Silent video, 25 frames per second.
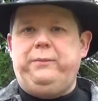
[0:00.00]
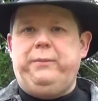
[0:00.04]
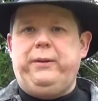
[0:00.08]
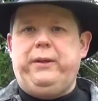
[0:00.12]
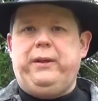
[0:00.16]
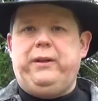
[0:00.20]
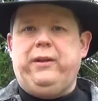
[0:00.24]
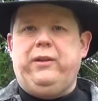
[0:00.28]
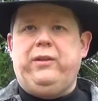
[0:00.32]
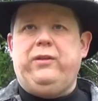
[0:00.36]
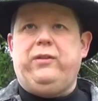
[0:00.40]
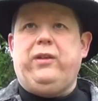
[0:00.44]

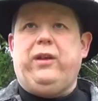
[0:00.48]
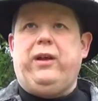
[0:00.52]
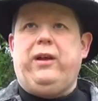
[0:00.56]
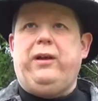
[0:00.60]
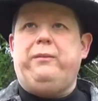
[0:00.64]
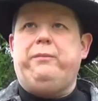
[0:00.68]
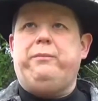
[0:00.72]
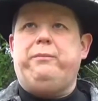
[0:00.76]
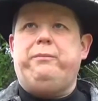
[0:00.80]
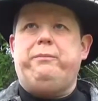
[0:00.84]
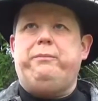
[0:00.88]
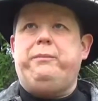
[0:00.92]
because
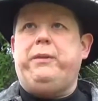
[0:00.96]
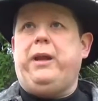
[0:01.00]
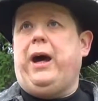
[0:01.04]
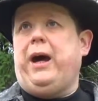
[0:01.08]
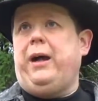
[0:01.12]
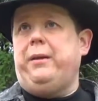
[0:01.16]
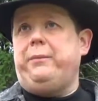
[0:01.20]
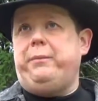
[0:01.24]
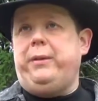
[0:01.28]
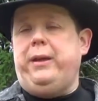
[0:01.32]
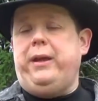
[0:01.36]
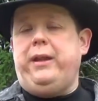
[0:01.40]
I've
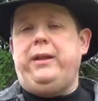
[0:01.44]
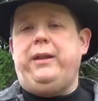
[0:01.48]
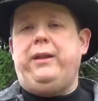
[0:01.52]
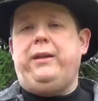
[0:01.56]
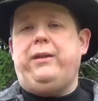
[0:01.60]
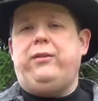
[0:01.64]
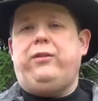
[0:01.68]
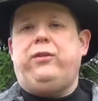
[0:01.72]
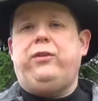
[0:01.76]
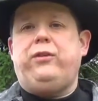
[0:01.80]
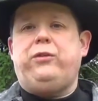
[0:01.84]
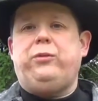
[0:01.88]
not been in
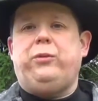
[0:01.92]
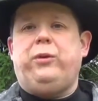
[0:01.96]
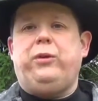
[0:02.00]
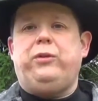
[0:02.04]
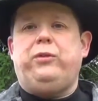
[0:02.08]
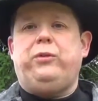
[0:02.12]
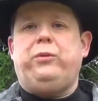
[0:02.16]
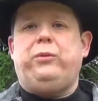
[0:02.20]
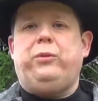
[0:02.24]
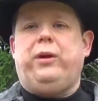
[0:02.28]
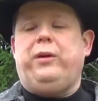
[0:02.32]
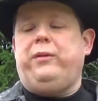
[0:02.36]
a
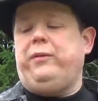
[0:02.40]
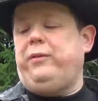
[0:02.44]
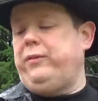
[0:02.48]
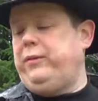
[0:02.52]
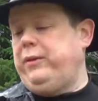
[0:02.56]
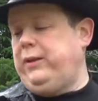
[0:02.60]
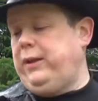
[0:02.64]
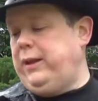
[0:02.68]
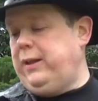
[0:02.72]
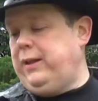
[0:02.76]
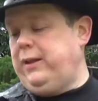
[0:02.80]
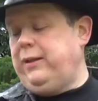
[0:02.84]
situation where I've
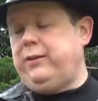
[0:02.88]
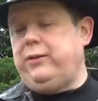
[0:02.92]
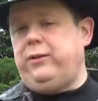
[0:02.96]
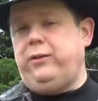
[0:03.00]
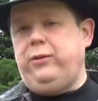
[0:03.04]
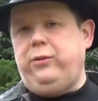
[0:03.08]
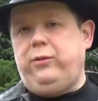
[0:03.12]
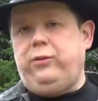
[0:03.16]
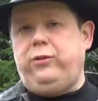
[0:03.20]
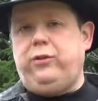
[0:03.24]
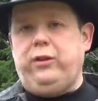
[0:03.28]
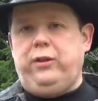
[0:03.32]
needed
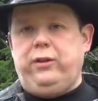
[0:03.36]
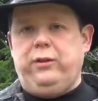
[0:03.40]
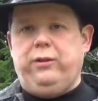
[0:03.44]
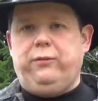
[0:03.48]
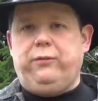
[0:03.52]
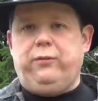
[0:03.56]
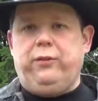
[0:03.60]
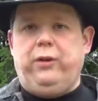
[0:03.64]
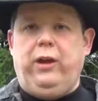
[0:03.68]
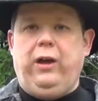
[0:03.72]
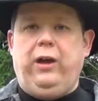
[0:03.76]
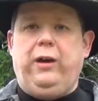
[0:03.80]
to signal
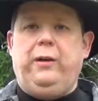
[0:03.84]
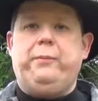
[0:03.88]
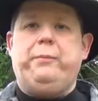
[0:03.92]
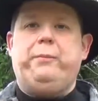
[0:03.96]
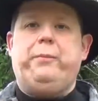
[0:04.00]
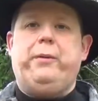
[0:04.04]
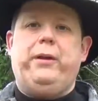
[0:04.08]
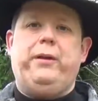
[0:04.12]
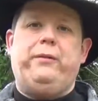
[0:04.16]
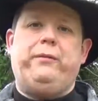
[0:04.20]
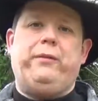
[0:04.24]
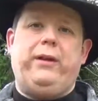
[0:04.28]
for help.
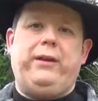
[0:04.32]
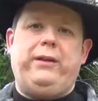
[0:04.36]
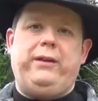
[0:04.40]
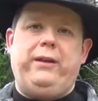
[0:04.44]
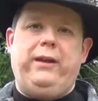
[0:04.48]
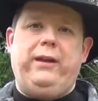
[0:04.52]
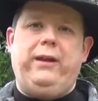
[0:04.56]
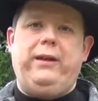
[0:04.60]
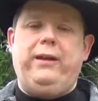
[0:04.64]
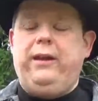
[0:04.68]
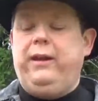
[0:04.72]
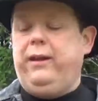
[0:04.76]
But if I
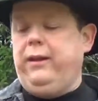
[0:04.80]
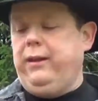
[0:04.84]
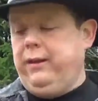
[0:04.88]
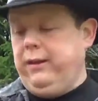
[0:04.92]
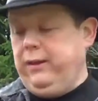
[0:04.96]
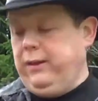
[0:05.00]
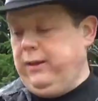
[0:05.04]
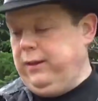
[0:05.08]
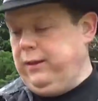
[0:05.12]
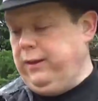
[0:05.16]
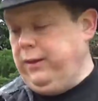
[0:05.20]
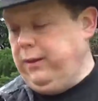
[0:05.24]
did,
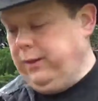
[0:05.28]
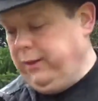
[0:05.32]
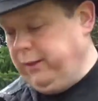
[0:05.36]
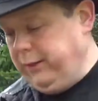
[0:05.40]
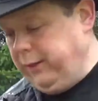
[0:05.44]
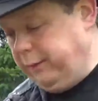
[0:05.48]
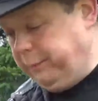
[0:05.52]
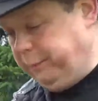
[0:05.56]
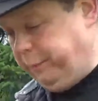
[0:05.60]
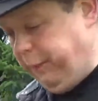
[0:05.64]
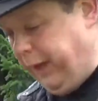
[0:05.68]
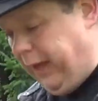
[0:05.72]

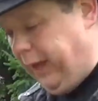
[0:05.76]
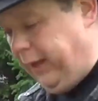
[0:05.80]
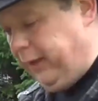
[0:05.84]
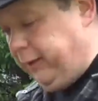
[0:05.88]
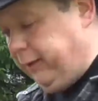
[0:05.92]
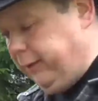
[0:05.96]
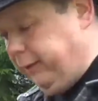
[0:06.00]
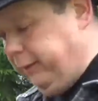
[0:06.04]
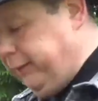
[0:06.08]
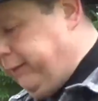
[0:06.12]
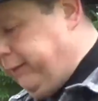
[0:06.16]
this panel,